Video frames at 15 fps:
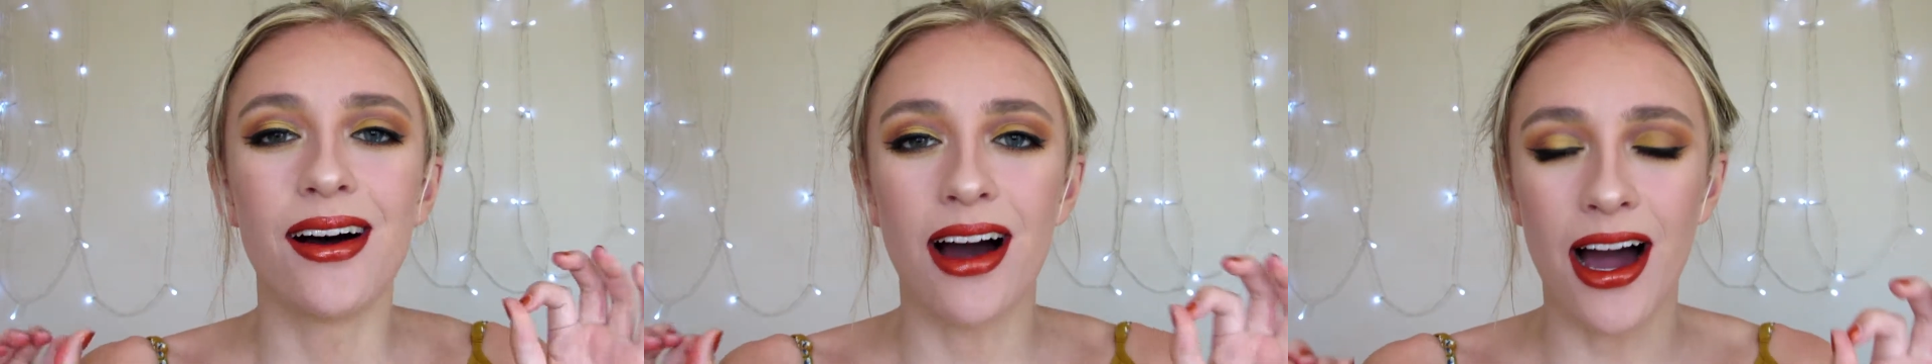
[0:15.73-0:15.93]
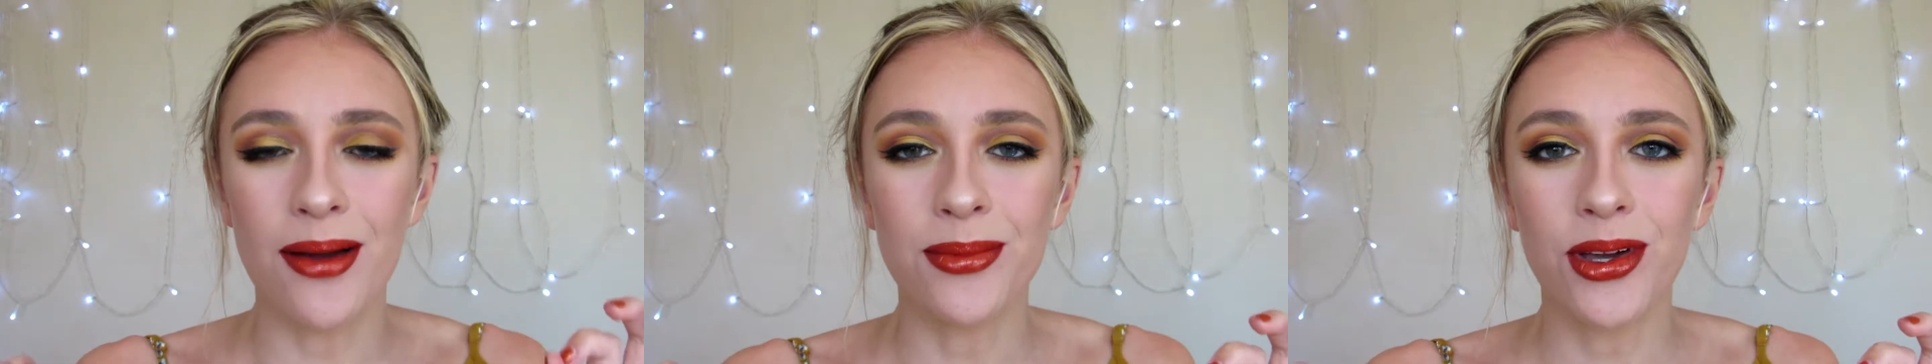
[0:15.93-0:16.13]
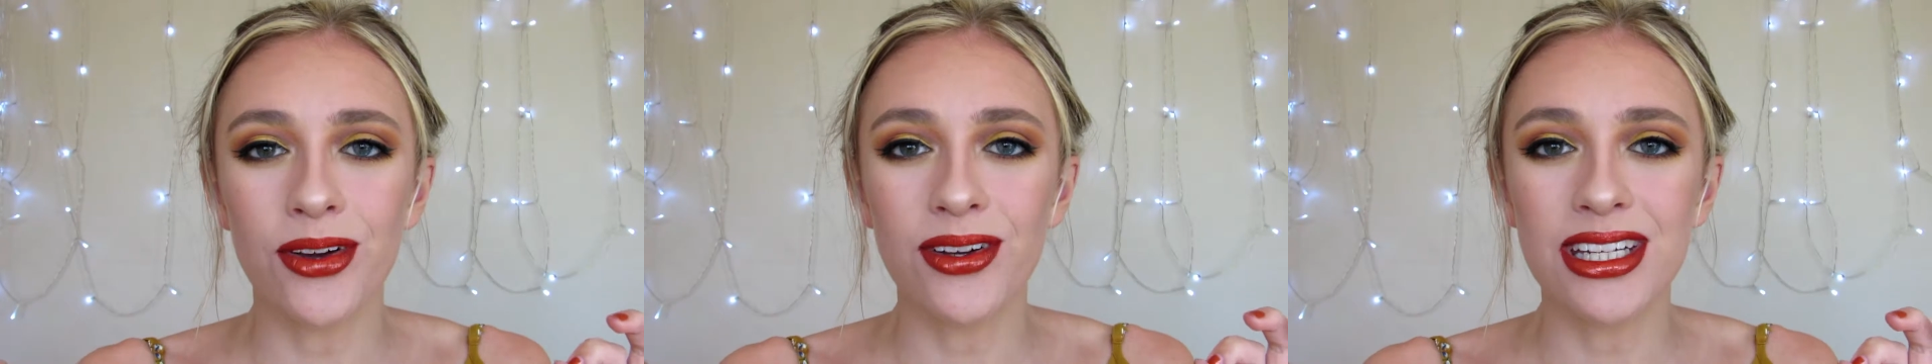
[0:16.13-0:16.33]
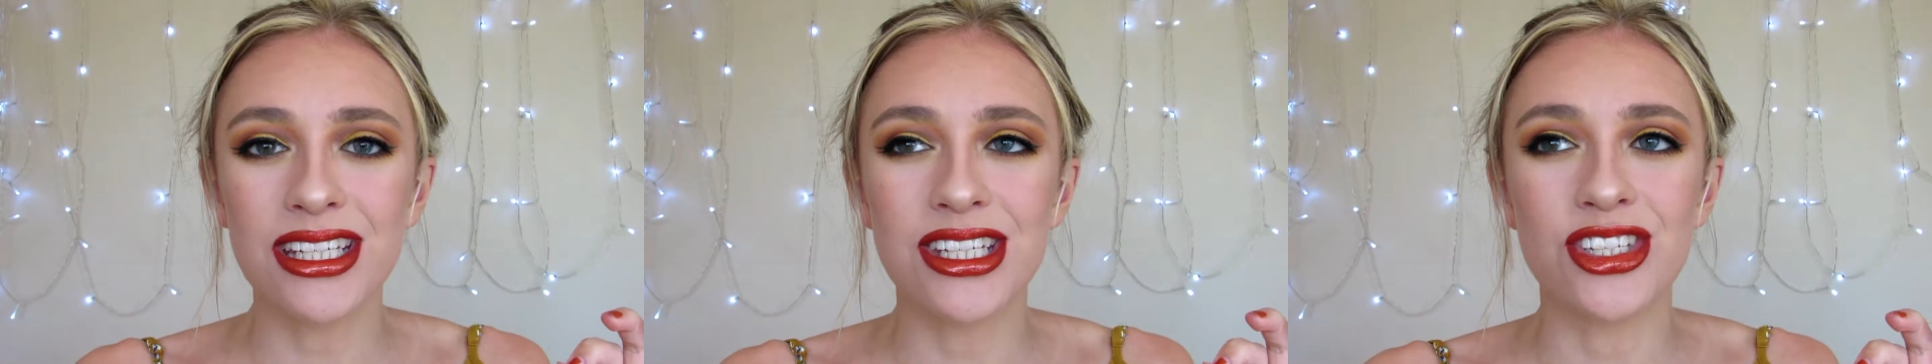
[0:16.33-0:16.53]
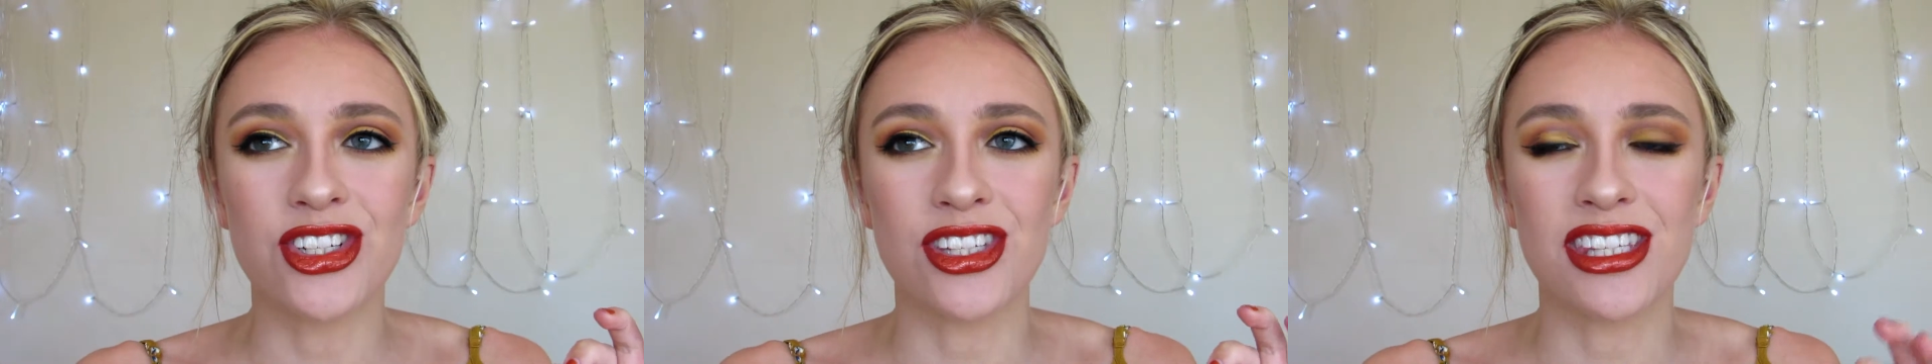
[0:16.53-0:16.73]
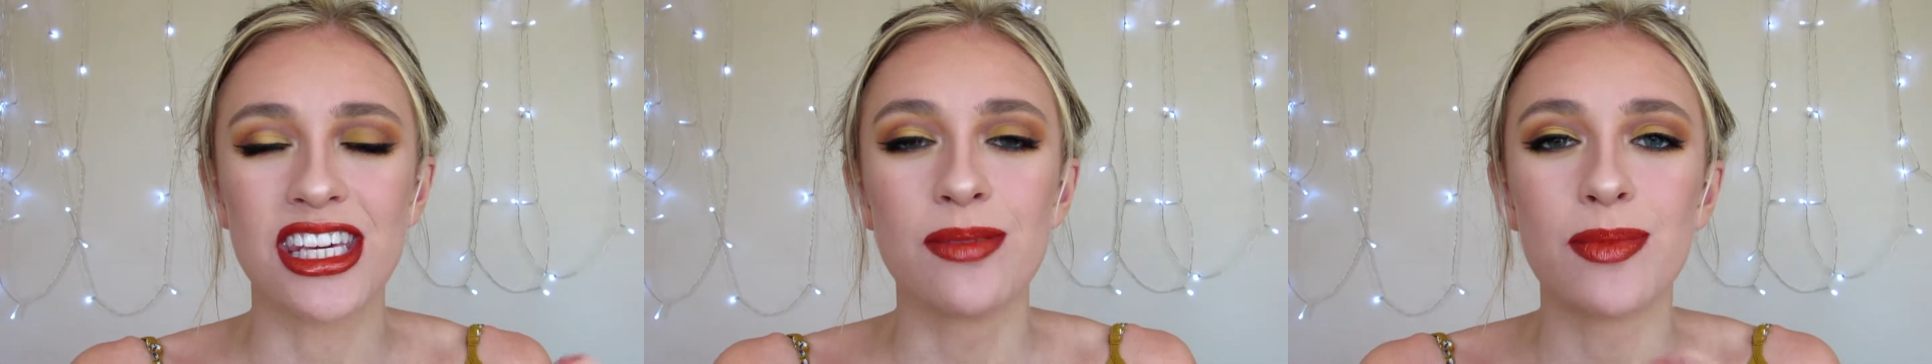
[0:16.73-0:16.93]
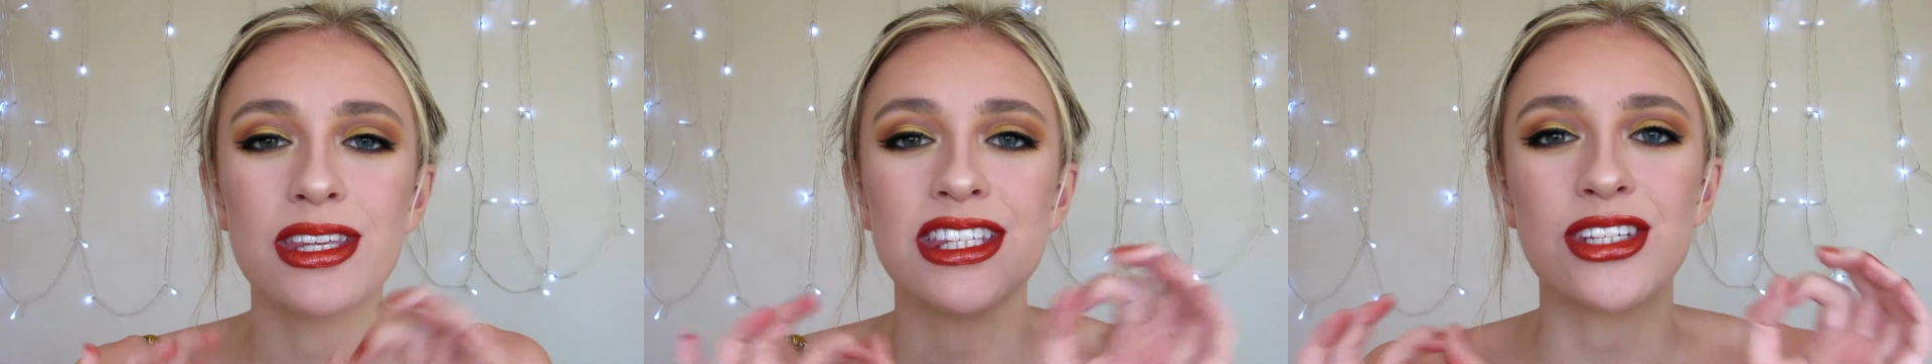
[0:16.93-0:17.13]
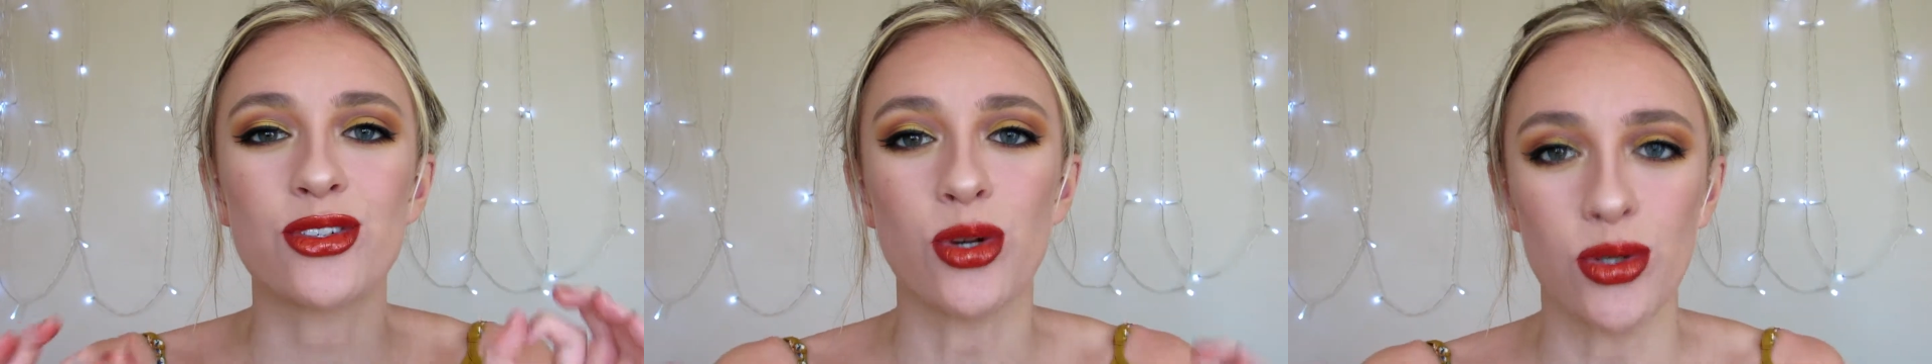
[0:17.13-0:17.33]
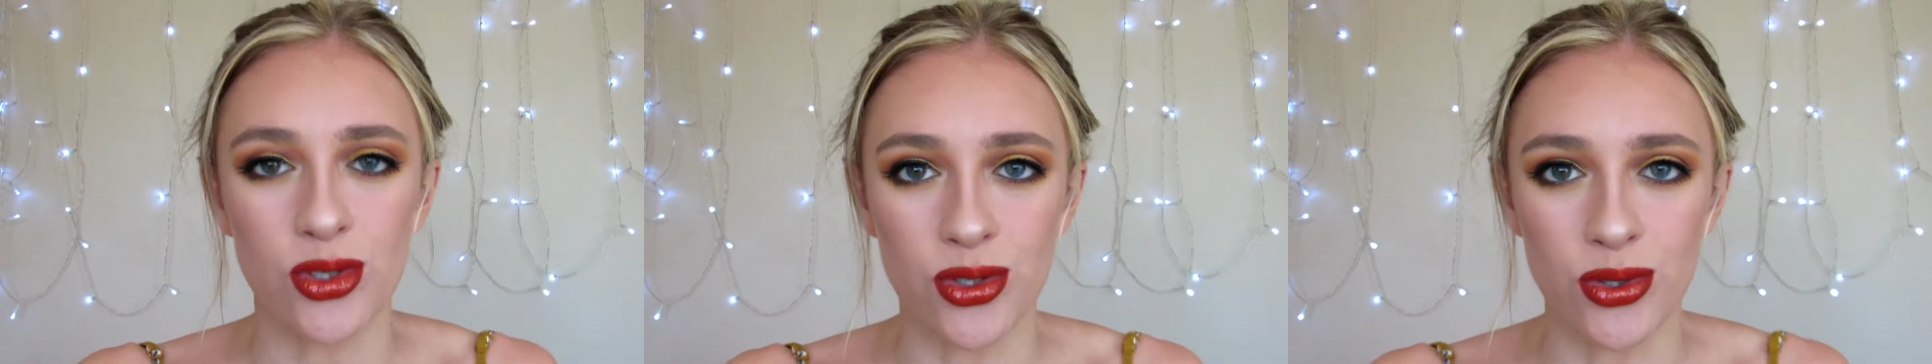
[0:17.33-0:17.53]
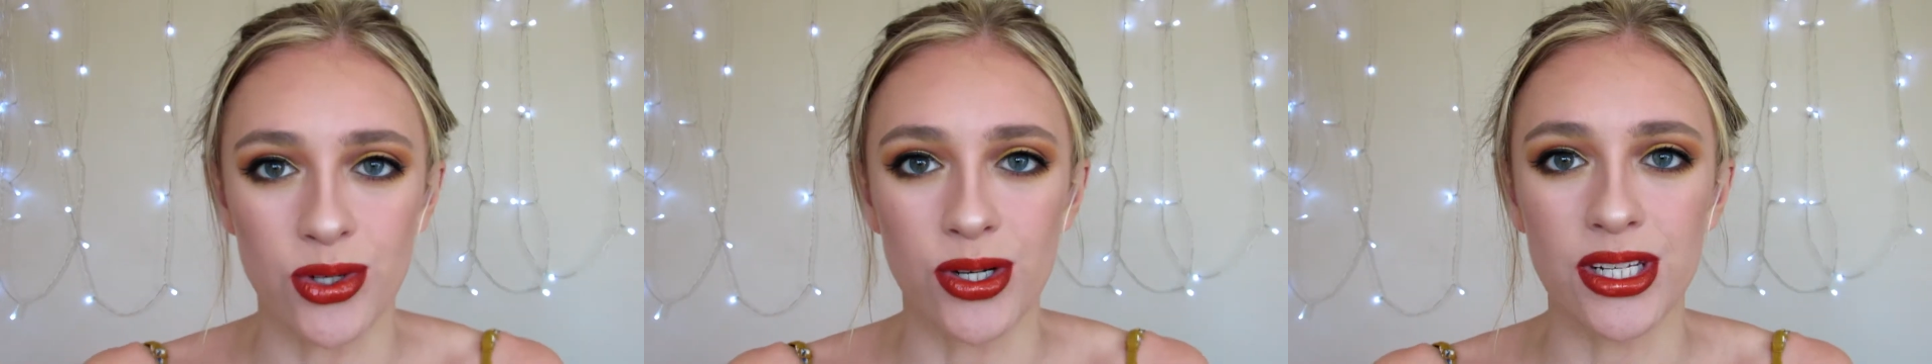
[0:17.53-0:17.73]
I'm going to just keep this intro
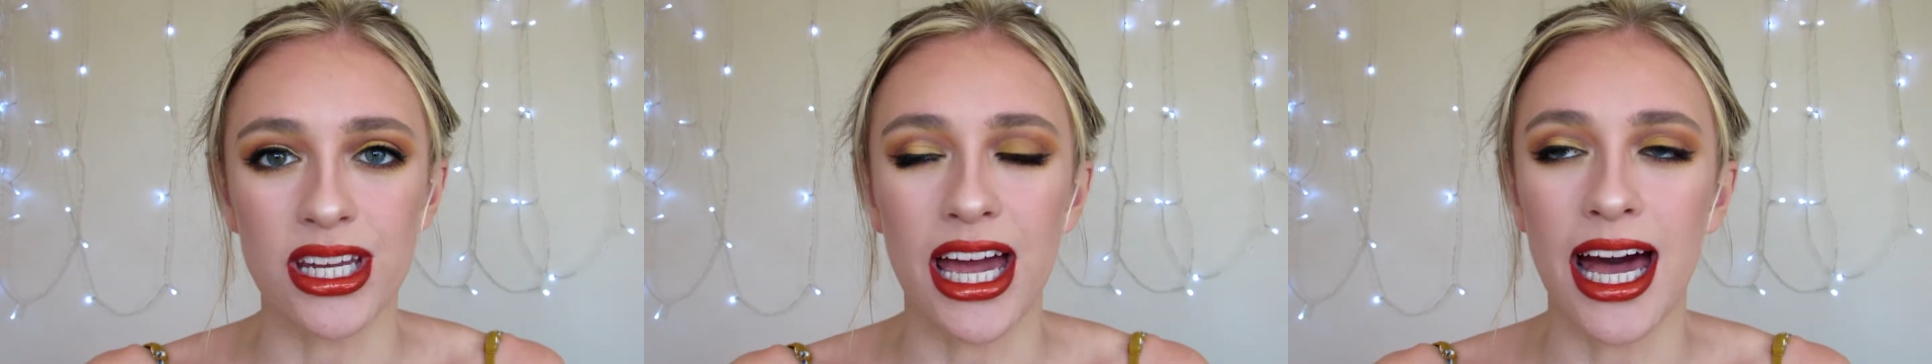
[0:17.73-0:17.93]
short